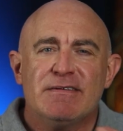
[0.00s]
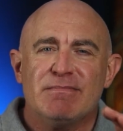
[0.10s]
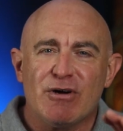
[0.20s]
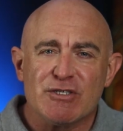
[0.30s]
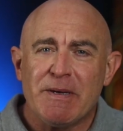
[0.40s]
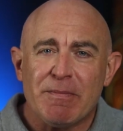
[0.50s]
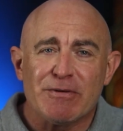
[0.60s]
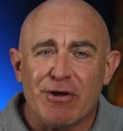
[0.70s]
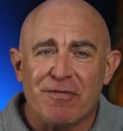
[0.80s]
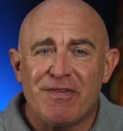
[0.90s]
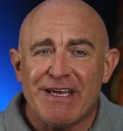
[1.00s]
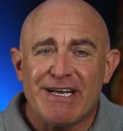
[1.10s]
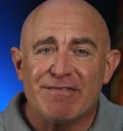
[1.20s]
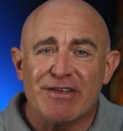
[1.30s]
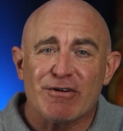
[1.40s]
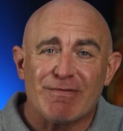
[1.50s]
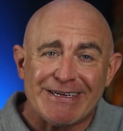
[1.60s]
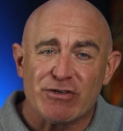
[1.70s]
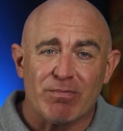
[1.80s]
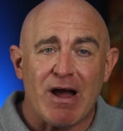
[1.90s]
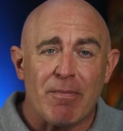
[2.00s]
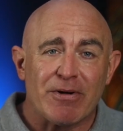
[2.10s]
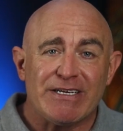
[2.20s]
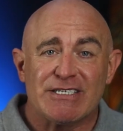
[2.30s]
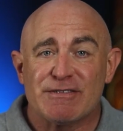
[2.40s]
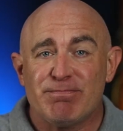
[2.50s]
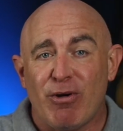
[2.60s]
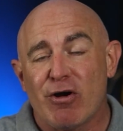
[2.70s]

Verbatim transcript: Most people don't think of their rental properties as